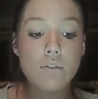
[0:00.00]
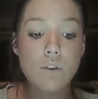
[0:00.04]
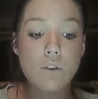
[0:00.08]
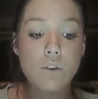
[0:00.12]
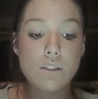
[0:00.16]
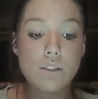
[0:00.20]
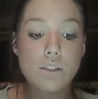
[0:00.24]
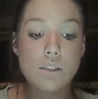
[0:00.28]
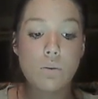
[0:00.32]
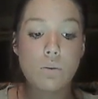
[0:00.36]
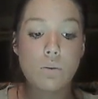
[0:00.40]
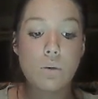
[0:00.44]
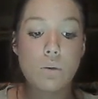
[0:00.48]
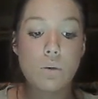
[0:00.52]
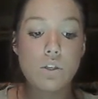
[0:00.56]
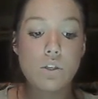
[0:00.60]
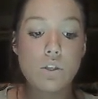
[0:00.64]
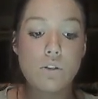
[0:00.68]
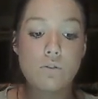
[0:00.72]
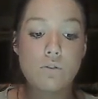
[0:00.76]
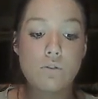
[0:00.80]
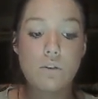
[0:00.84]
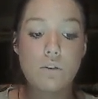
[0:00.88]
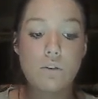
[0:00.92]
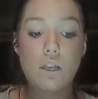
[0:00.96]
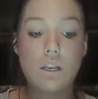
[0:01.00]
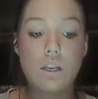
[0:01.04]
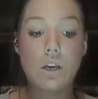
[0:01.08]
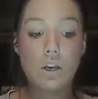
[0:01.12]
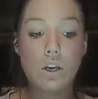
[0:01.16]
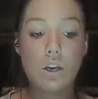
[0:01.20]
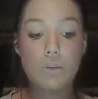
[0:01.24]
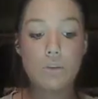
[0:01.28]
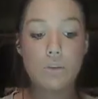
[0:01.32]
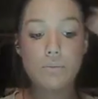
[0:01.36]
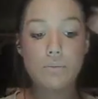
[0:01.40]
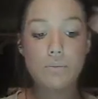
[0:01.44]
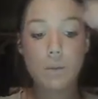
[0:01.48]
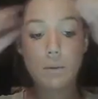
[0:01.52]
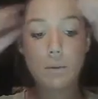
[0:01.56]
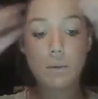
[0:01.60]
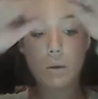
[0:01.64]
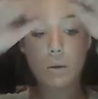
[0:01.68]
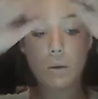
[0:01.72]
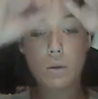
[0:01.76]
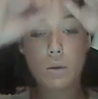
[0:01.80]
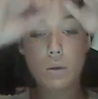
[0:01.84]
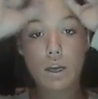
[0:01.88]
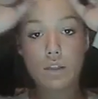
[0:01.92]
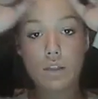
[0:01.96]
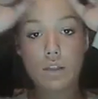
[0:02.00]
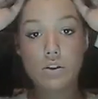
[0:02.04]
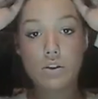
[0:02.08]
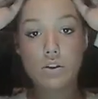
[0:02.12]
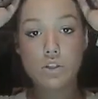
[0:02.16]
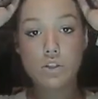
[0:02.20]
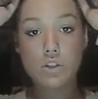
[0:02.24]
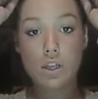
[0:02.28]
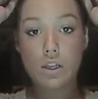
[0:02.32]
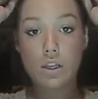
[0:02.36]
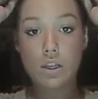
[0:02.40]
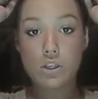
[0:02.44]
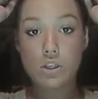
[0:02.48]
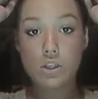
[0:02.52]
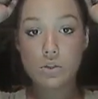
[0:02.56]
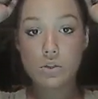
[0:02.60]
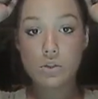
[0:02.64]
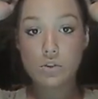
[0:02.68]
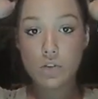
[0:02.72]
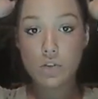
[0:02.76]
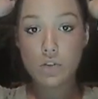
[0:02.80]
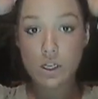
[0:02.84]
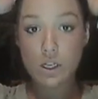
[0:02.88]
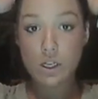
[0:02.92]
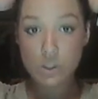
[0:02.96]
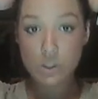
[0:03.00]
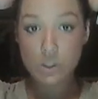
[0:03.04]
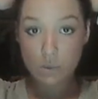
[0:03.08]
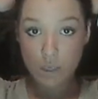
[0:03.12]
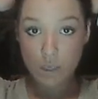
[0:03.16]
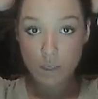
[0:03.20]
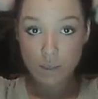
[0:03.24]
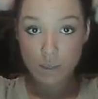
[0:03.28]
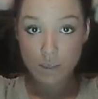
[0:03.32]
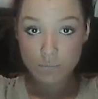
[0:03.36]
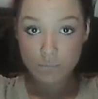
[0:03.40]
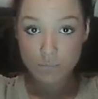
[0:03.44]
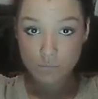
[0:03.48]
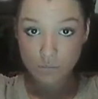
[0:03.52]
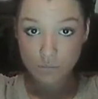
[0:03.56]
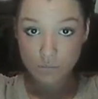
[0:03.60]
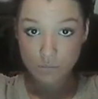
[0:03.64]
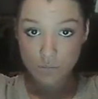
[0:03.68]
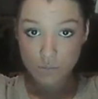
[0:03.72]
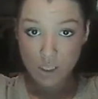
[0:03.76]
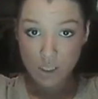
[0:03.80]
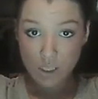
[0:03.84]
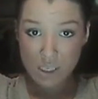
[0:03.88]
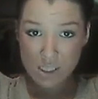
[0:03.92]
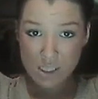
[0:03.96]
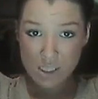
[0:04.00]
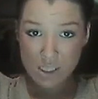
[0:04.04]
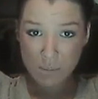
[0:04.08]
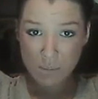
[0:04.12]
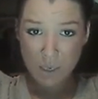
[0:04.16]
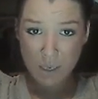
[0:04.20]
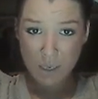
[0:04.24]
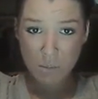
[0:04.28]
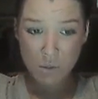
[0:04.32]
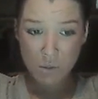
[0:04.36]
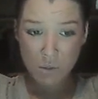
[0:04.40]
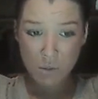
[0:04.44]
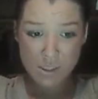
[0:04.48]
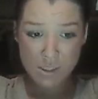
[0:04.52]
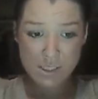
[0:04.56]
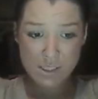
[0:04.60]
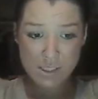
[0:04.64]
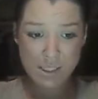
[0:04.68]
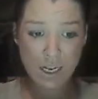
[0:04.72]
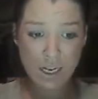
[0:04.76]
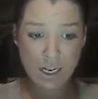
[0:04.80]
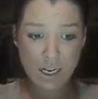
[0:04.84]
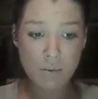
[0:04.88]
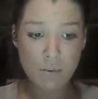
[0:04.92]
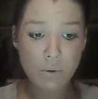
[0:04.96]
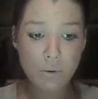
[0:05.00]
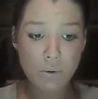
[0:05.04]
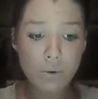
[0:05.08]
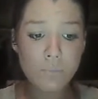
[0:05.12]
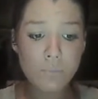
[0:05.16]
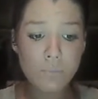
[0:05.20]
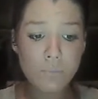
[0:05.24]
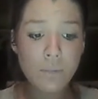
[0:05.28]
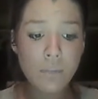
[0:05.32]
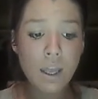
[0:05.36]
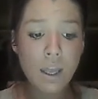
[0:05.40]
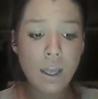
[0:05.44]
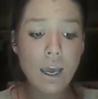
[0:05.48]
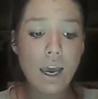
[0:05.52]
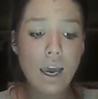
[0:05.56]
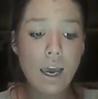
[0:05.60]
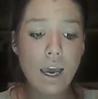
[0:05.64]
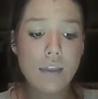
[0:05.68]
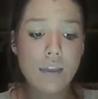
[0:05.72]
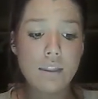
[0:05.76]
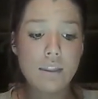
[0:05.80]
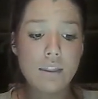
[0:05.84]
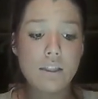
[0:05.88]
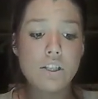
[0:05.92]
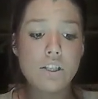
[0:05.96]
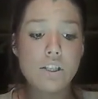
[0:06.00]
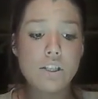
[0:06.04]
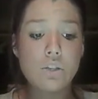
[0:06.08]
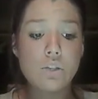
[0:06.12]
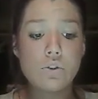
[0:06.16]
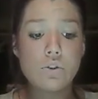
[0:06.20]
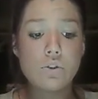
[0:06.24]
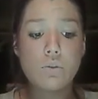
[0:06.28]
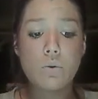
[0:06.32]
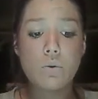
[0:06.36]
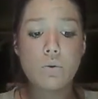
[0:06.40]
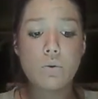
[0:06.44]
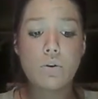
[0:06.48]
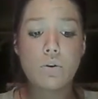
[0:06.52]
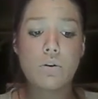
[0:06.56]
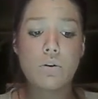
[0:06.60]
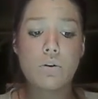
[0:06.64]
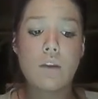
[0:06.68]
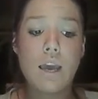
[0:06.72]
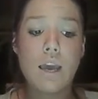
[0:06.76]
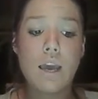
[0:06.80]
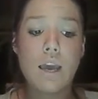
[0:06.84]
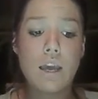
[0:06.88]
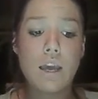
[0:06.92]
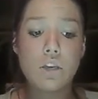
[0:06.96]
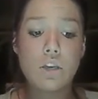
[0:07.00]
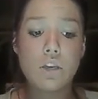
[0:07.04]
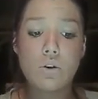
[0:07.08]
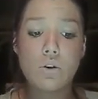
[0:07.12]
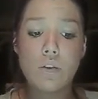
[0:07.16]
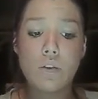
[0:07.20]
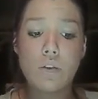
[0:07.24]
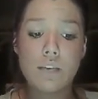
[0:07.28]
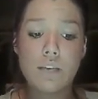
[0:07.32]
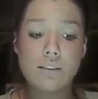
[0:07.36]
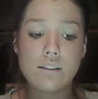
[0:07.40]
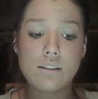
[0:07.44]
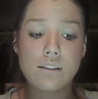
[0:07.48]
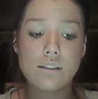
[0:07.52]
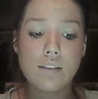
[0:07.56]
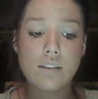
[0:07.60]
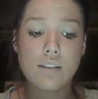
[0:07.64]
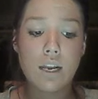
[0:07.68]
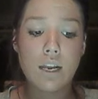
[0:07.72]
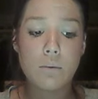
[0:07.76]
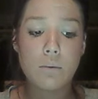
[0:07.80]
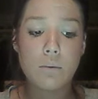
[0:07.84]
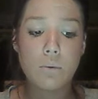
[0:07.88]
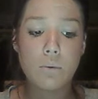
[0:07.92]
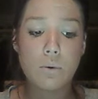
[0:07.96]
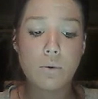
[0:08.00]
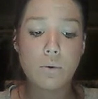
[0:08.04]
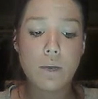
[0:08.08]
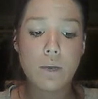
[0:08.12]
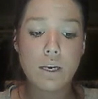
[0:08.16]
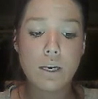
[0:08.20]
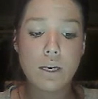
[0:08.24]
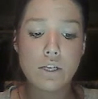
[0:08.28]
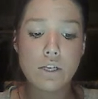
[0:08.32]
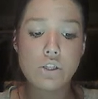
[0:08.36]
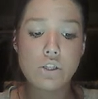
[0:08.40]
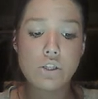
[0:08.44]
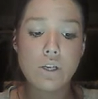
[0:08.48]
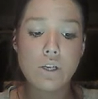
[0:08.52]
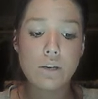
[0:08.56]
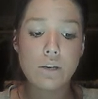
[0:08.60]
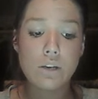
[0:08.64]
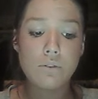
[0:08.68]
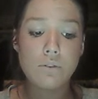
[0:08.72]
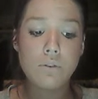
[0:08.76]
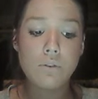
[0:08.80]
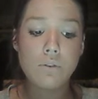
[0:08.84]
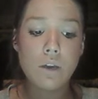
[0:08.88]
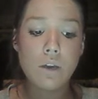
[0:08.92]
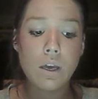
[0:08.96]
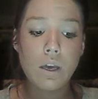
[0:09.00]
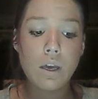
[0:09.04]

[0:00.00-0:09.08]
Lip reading: First, they'll watch a video about what other Australian children are doing to be more sustainable, and then the children will create a unique sustainable initiative.